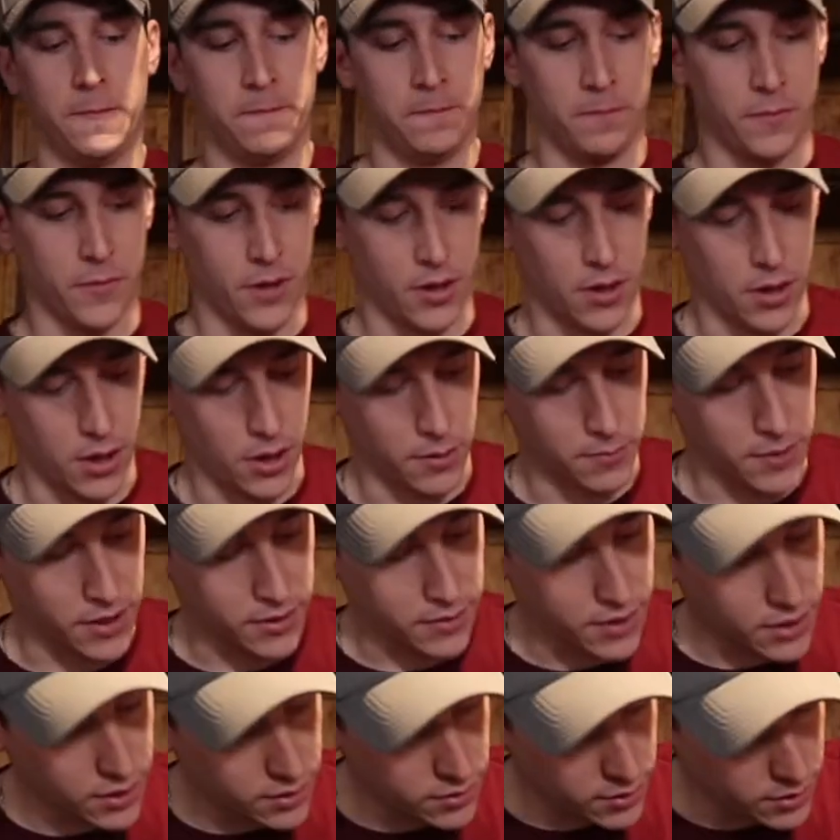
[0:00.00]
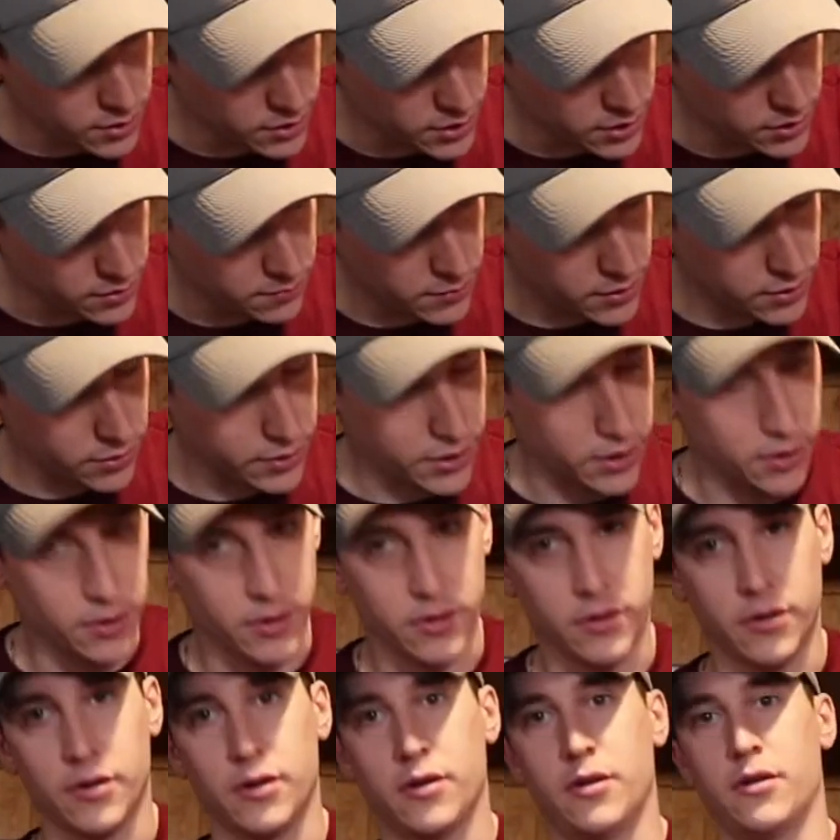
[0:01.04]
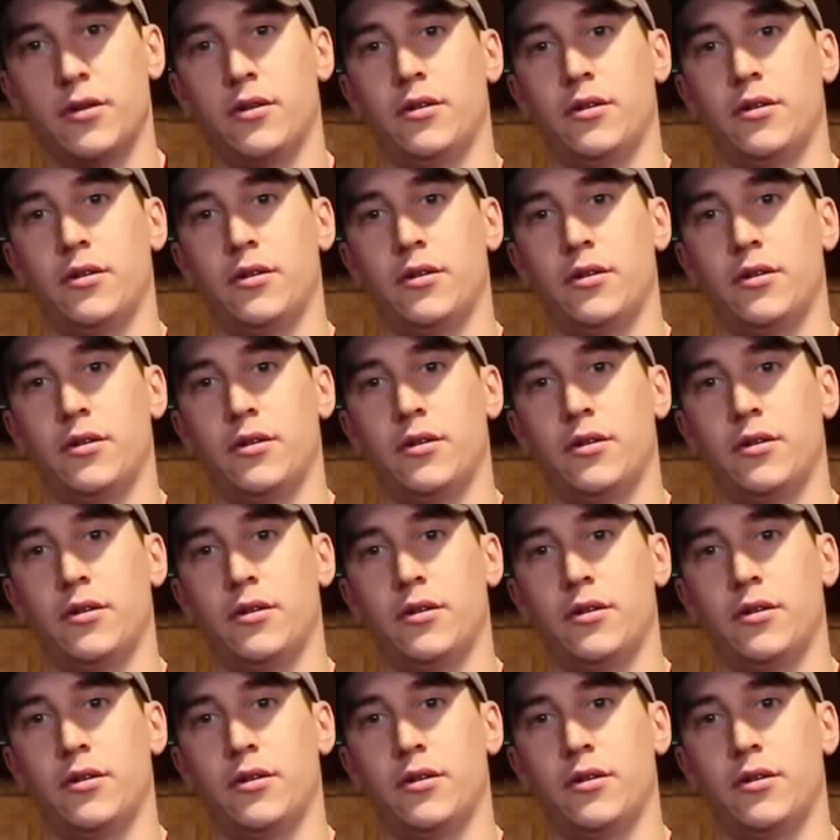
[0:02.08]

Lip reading: And then in the middle here,